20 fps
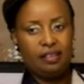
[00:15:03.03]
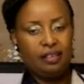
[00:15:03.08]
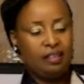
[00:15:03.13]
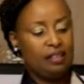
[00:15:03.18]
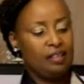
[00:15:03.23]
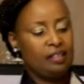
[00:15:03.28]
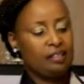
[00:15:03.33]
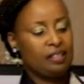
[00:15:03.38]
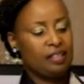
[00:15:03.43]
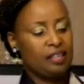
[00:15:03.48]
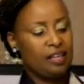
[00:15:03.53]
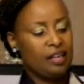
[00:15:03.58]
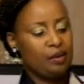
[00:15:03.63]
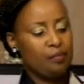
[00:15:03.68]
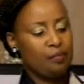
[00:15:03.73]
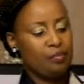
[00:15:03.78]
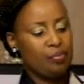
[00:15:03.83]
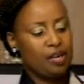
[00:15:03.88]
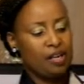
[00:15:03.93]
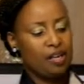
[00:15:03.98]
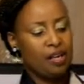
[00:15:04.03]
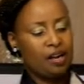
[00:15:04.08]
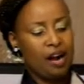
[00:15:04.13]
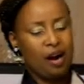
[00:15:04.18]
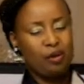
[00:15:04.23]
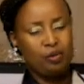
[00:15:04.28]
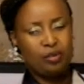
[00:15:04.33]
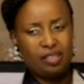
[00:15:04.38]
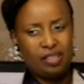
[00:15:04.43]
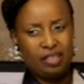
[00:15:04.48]
It can't prick
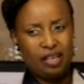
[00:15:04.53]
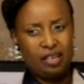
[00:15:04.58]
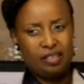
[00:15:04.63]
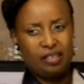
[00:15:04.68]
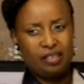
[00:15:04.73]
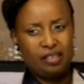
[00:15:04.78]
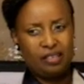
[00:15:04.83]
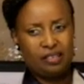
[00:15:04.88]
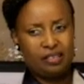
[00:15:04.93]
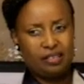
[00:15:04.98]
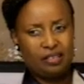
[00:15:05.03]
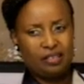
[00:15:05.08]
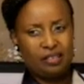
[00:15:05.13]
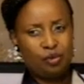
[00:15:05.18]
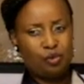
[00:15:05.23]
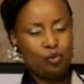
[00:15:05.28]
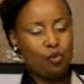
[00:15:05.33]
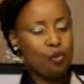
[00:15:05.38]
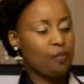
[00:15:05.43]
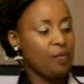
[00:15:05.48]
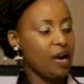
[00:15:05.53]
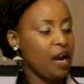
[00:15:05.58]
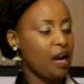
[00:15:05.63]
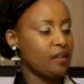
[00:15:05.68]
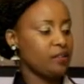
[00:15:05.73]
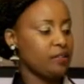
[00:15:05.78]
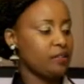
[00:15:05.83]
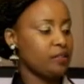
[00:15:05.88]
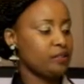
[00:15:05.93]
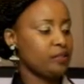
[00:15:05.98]
out unless it's too
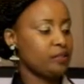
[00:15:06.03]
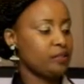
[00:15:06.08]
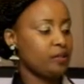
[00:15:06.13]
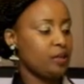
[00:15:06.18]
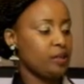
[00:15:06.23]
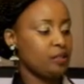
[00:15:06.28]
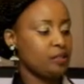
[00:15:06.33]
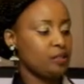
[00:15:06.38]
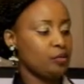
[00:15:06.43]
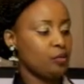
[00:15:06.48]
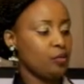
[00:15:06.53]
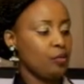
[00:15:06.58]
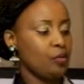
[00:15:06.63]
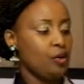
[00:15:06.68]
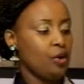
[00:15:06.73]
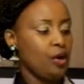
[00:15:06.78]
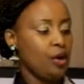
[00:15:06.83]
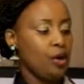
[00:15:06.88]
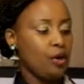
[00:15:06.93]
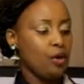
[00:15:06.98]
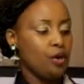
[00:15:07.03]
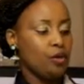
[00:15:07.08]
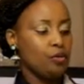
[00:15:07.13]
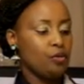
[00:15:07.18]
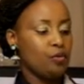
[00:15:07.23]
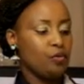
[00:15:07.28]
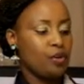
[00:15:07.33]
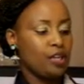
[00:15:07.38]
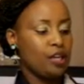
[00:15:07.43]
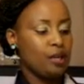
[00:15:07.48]
much. So
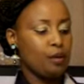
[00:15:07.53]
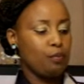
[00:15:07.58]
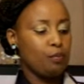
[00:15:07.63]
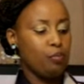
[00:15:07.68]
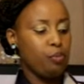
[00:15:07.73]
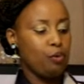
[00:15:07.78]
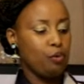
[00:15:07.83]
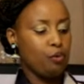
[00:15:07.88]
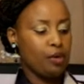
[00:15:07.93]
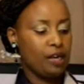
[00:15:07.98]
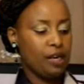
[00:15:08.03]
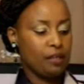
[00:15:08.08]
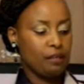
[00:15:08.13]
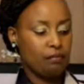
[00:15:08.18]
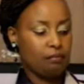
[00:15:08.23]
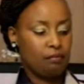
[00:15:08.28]
you can put it,